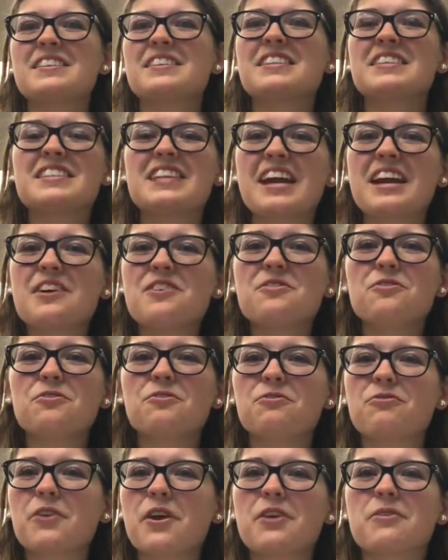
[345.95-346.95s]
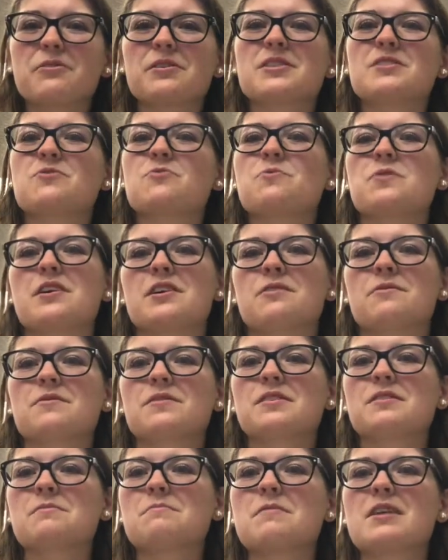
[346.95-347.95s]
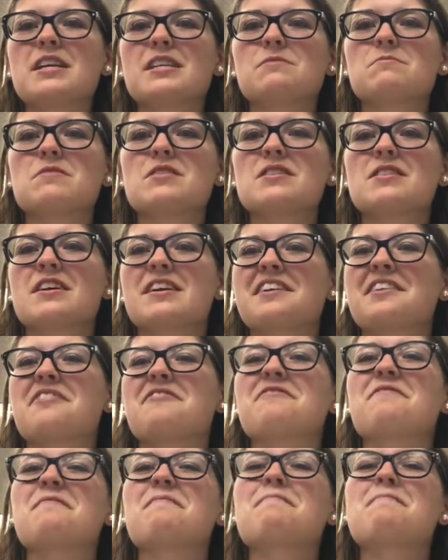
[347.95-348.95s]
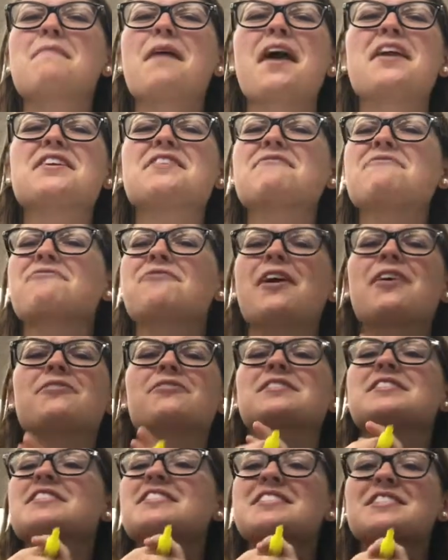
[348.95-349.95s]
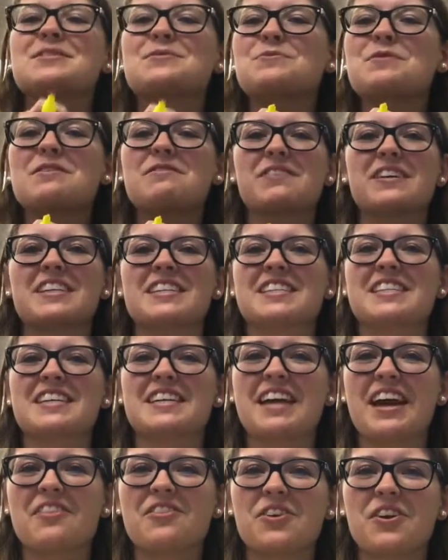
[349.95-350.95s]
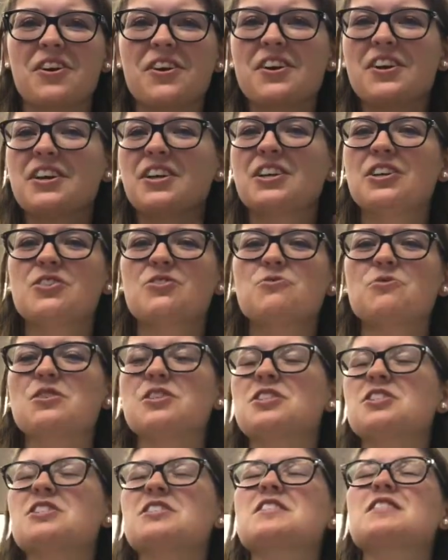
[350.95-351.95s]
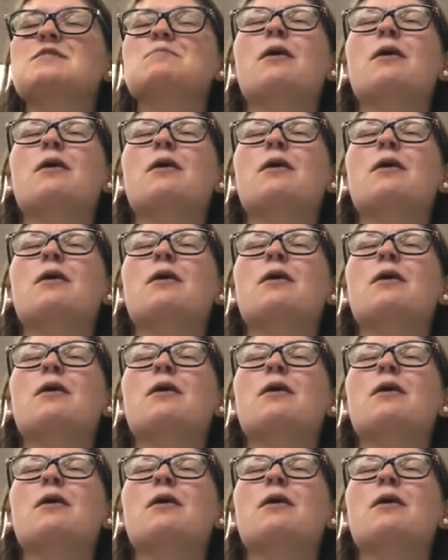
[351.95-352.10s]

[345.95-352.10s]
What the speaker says: The tangled fragrance weaves makes me think of many fragrances weaving together. You can just